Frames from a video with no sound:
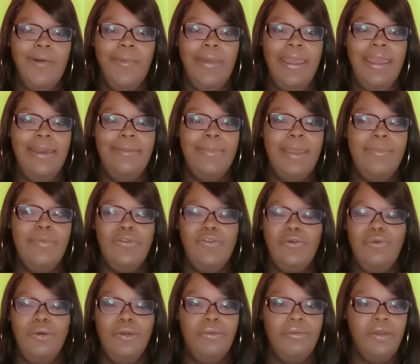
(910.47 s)
We had maybe
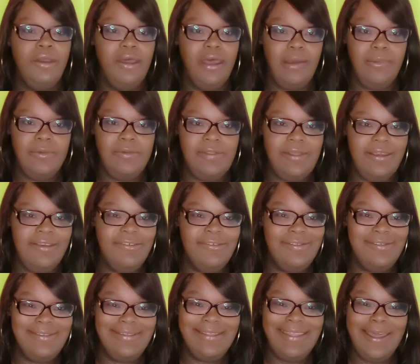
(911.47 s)
two or three
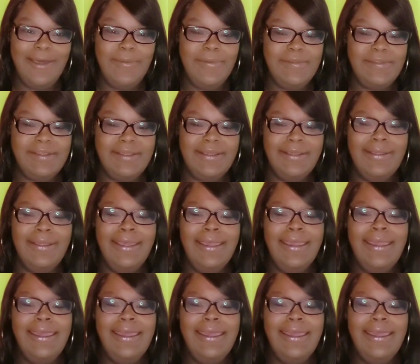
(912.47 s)
conversations, and that was it.